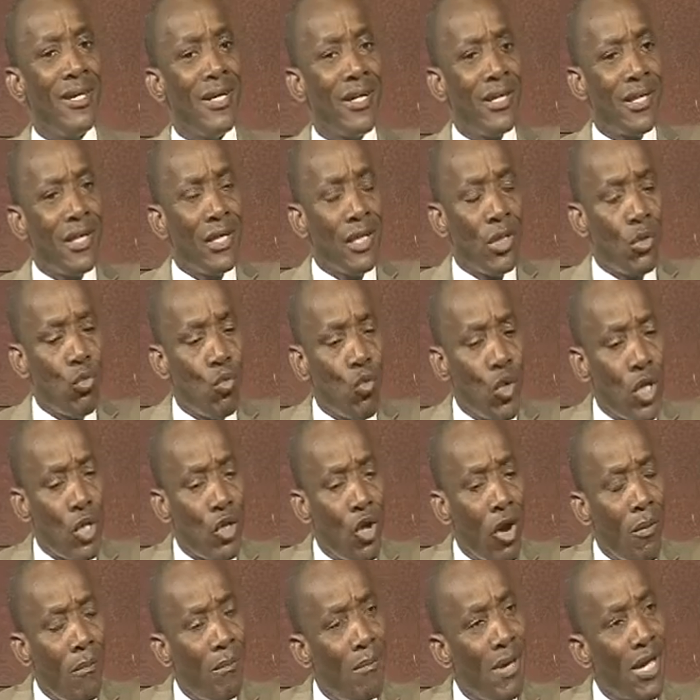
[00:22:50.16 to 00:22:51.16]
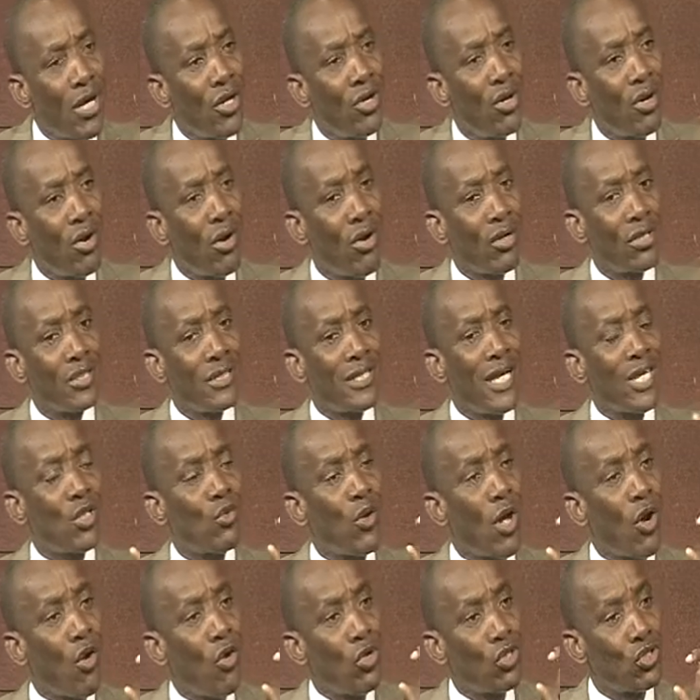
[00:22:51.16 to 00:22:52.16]
We don't make laws. That's why
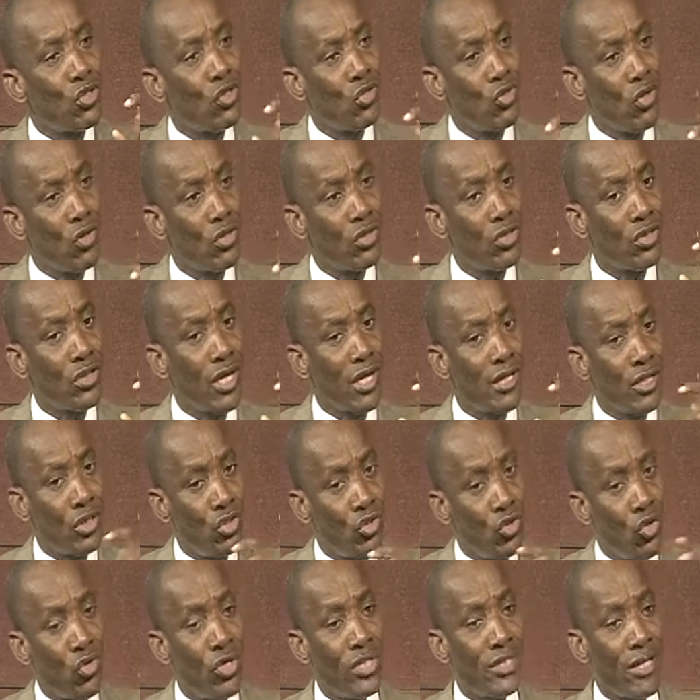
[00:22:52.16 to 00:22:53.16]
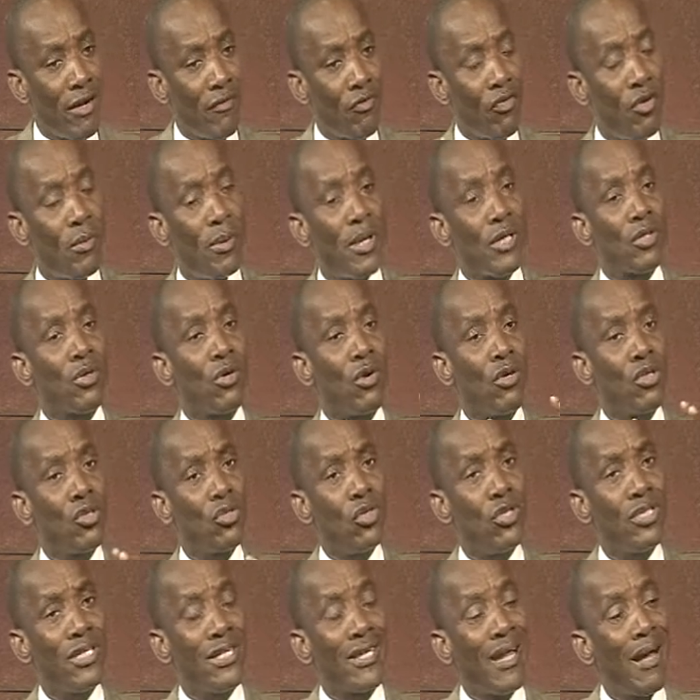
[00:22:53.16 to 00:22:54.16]
constitutions and theories have come that constitutions
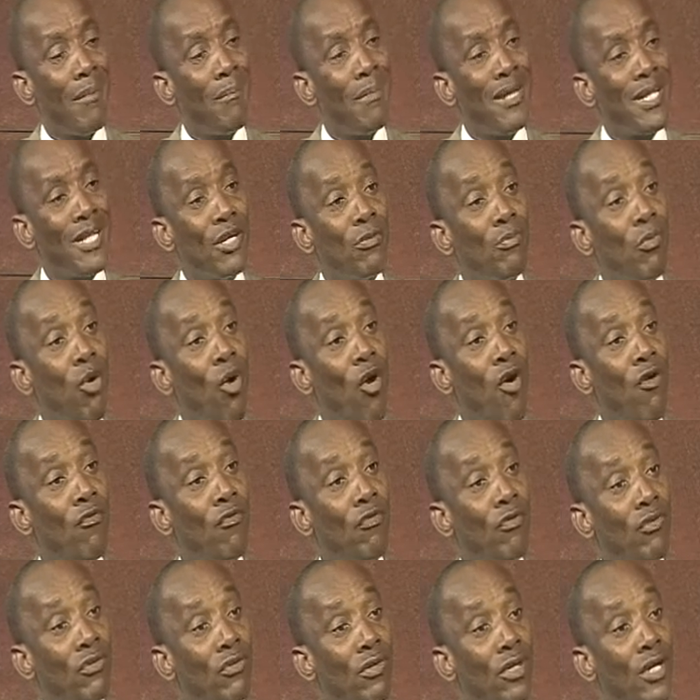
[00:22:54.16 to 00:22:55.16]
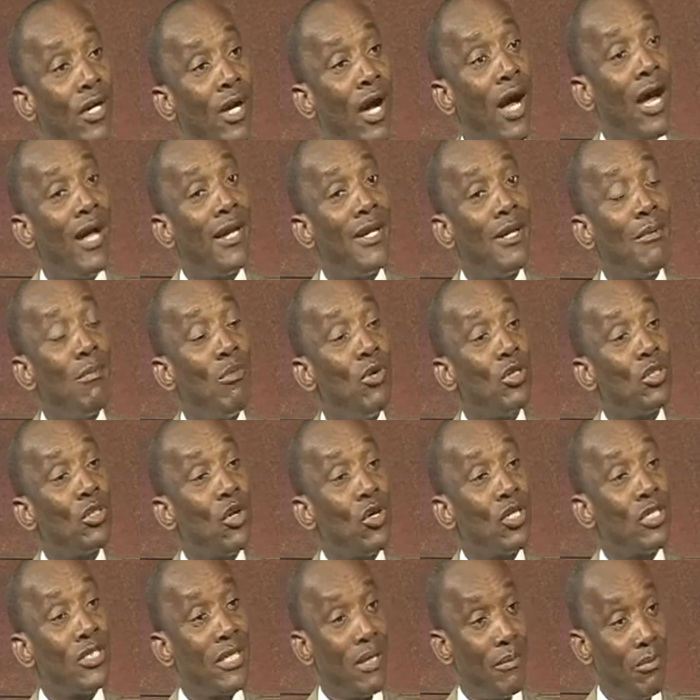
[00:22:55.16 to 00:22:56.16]
that are amended more often are the most
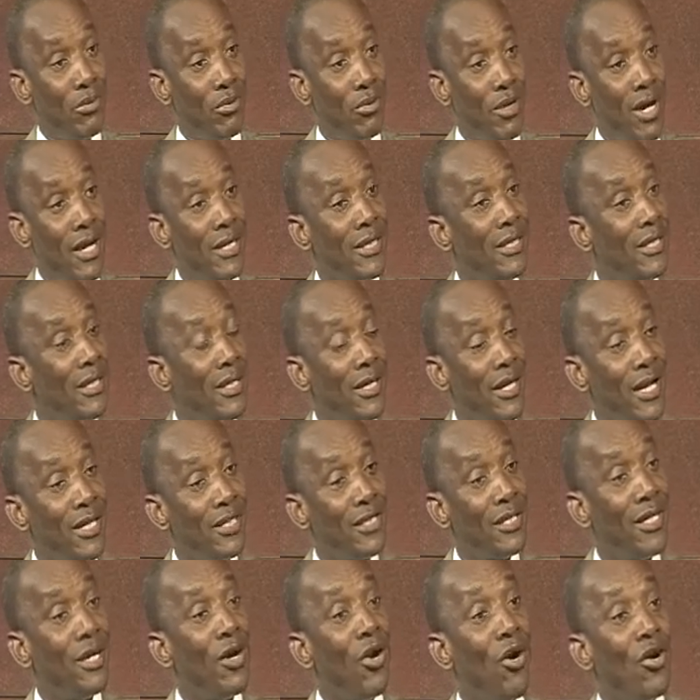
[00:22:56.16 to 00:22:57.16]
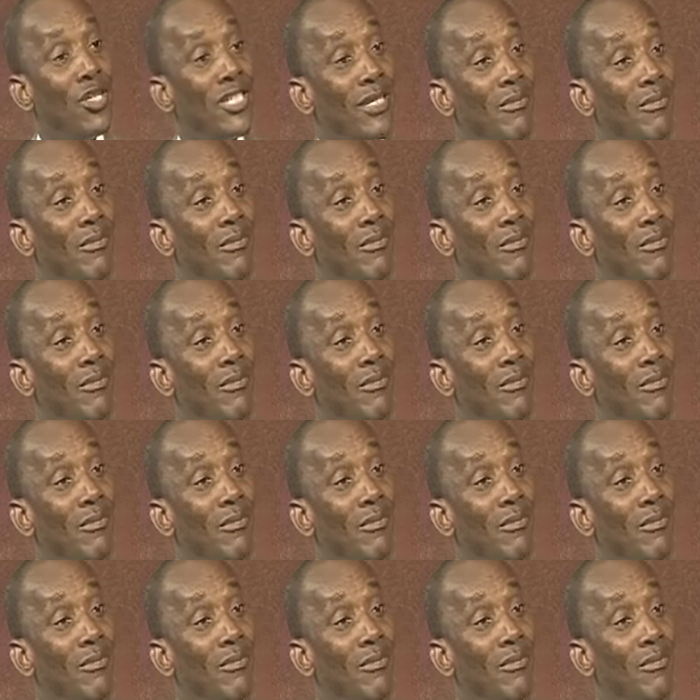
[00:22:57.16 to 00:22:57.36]
unstable, and they create unstable